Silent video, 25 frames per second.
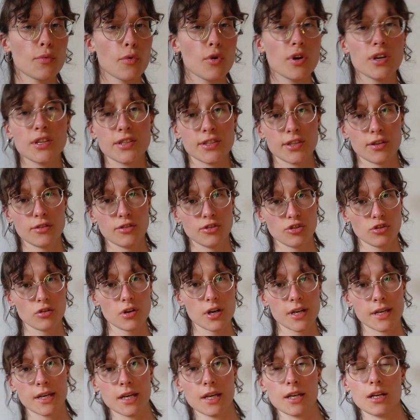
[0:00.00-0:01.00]
what is so
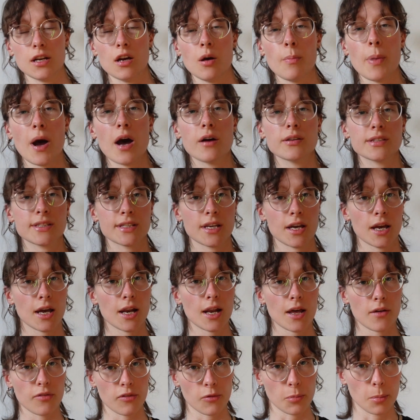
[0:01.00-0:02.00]
striking about
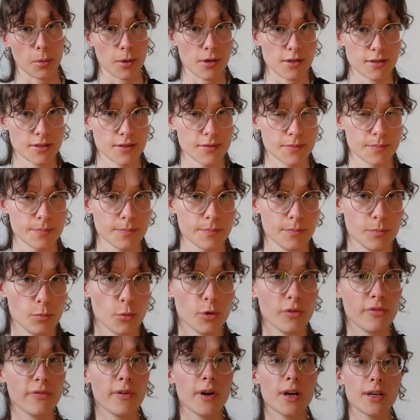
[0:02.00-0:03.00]
Sahelanthropus?
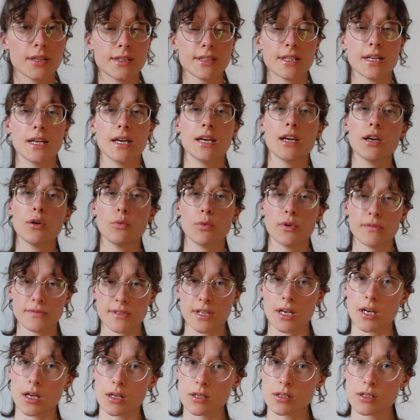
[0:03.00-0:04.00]
Well, firstly, we've
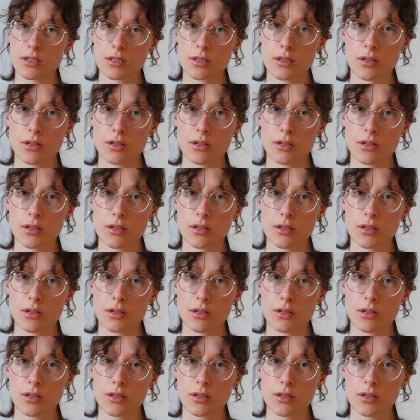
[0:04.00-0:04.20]
said